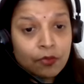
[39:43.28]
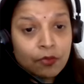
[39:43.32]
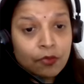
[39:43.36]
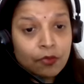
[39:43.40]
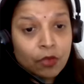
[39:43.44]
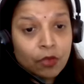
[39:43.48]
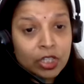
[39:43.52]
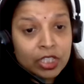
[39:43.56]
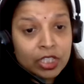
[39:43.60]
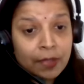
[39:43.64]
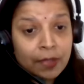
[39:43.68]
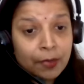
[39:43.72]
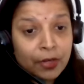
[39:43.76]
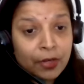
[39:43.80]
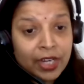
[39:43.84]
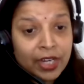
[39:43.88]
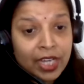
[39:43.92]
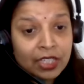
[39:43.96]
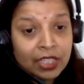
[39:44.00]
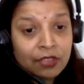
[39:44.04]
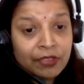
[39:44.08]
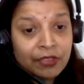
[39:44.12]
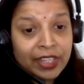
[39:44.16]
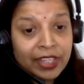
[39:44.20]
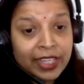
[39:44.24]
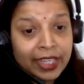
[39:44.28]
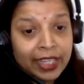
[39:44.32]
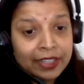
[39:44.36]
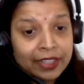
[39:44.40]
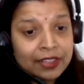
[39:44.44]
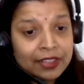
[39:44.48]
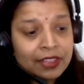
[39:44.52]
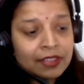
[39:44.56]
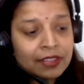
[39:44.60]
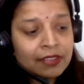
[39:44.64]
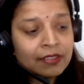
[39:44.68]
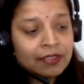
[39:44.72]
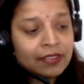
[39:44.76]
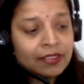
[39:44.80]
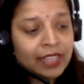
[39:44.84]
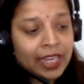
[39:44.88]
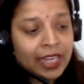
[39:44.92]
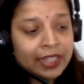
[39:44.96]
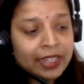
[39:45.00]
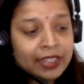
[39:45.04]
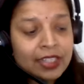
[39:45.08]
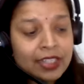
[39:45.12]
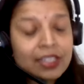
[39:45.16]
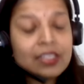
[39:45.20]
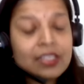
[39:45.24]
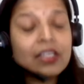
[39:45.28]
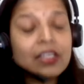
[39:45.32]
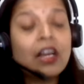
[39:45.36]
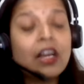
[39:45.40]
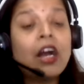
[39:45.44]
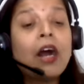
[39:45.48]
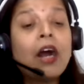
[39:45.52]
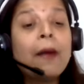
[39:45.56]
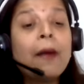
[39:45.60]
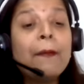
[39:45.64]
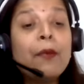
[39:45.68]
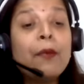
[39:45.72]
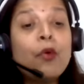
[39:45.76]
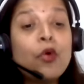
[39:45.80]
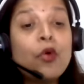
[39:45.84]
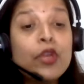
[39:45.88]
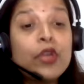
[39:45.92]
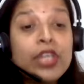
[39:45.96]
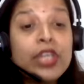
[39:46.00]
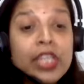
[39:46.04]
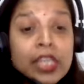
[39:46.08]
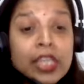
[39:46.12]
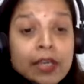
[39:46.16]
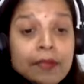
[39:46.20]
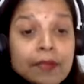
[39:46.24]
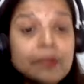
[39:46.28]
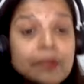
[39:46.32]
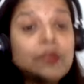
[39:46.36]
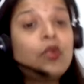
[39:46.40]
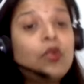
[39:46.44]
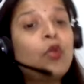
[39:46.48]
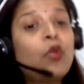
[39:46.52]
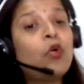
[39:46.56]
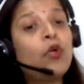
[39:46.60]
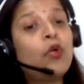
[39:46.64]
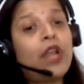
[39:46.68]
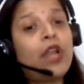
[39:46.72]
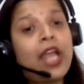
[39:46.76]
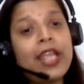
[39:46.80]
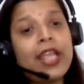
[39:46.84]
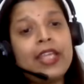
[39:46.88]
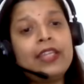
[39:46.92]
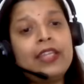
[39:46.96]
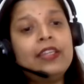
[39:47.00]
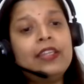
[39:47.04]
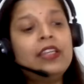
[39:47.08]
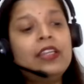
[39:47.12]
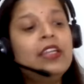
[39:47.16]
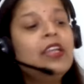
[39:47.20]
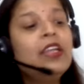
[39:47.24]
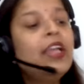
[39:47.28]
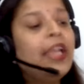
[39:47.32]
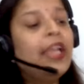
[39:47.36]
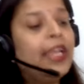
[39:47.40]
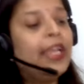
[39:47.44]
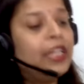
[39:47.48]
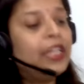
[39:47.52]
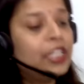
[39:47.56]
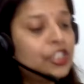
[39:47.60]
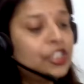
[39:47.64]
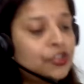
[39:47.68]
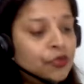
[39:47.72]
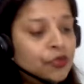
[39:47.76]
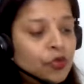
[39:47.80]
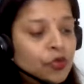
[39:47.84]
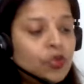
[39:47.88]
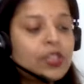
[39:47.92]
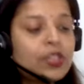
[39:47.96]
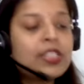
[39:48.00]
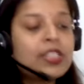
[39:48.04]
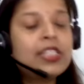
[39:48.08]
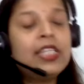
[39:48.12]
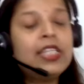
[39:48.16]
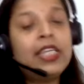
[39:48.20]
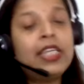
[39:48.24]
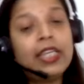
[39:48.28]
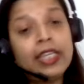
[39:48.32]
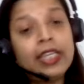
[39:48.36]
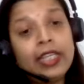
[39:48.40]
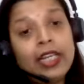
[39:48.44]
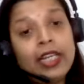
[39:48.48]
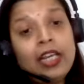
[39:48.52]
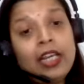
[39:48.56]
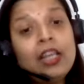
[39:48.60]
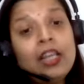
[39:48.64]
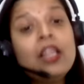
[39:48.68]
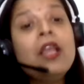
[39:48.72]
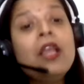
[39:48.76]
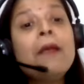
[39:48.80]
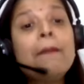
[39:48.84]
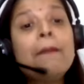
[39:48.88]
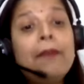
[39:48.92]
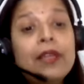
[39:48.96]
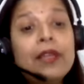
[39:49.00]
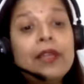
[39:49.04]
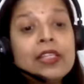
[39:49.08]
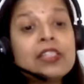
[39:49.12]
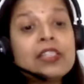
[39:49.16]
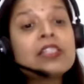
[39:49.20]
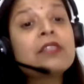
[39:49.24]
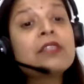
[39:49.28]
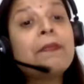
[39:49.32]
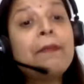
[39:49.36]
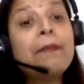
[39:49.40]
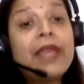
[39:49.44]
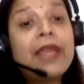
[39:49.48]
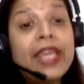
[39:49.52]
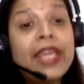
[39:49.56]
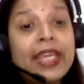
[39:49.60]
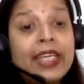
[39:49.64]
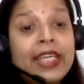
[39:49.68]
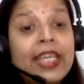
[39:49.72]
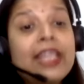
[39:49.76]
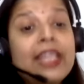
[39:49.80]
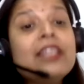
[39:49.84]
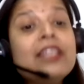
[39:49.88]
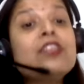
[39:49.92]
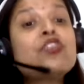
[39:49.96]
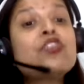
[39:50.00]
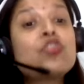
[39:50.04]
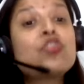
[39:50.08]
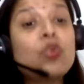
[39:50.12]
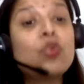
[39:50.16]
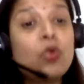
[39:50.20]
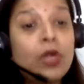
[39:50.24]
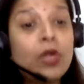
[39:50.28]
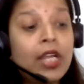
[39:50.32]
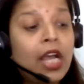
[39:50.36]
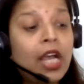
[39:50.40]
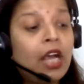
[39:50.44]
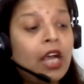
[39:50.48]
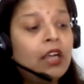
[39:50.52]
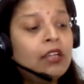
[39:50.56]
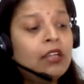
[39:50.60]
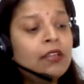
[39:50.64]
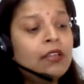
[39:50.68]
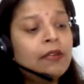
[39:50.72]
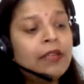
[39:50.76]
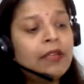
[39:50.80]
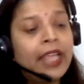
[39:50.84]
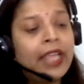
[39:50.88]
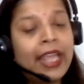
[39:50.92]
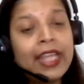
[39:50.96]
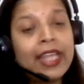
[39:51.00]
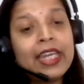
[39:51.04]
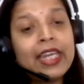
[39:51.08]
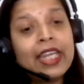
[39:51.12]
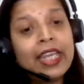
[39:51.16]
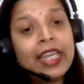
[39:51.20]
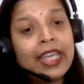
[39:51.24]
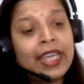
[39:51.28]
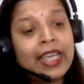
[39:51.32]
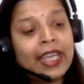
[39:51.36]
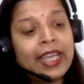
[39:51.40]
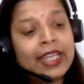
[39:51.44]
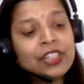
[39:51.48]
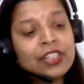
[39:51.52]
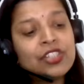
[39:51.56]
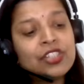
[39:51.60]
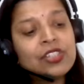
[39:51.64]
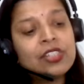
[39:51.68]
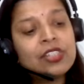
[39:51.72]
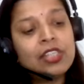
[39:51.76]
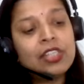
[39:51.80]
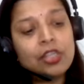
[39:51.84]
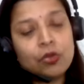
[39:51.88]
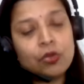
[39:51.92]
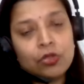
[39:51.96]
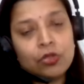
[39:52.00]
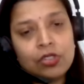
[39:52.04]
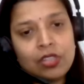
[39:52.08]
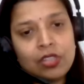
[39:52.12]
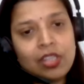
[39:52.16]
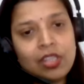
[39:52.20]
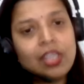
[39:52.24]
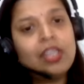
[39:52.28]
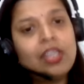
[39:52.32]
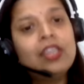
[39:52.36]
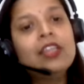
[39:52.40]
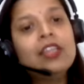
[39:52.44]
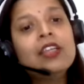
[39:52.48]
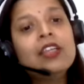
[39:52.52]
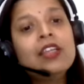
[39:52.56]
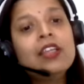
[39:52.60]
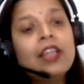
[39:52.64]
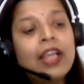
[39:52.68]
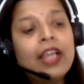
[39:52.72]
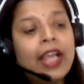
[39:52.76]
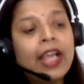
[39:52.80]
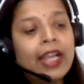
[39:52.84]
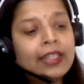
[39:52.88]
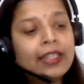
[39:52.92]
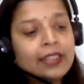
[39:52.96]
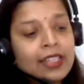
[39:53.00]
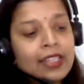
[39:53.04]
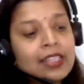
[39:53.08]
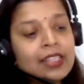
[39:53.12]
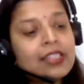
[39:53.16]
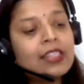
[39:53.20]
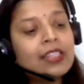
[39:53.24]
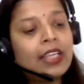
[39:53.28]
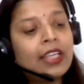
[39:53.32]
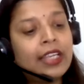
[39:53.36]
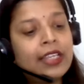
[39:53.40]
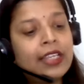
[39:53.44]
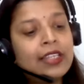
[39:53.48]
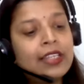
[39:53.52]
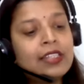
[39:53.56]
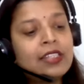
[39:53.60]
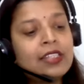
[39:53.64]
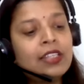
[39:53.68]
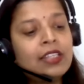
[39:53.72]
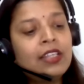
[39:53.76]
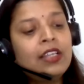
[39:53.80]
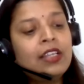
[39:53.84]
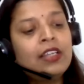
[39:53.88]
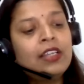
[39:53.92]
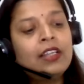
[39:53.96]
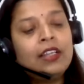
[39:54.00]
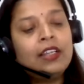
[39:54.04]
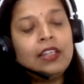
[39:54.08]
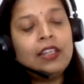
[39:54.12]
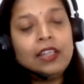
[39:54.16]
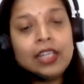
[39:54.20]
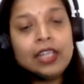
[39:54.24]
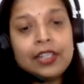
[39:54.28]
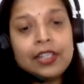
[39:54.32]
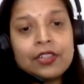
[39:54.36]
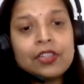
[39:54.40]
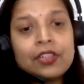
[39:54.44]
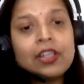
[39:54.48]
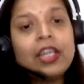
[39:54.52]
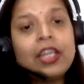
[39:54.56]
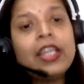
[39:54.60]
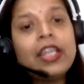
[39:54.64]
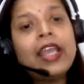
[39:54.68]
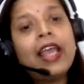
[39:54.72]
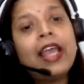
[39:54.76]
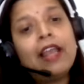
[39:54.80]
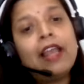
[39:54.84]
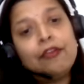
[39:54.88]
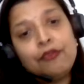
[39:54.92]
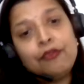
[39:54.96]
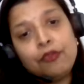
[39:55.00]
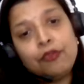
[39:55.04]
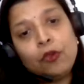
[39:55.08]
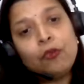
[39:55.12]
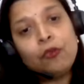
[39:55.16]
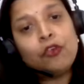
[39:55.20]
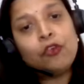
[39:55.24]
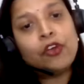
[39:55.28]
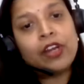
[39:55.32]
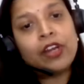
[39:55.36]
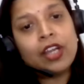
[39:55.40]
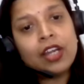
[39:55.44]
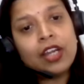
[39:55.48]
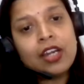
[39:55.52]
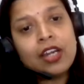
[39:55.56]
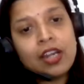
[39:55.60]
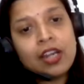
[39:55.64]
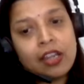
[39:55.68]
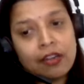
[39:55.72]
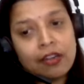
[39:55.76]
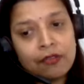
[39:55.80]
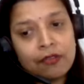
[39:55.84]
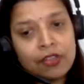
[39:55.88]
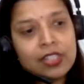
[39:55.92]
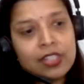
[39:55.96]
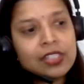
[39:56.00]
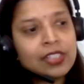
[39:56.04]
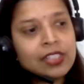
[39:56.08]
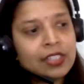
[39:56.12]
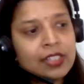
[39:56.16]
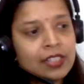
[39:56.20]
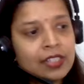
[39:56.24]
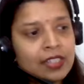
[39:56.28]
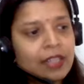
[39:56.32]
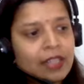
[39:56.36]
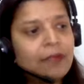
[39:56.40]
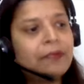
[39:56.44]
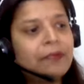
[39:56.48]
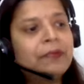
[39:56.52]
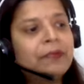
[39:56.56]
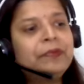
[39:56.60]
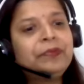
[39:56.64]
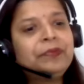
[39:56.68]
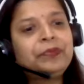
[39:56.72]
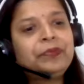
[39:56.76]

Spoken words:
what the product we get? That is ammonium chloride, NH4Cl plus baking soda, NaHCO3. And this is literally helpful for our nervous system.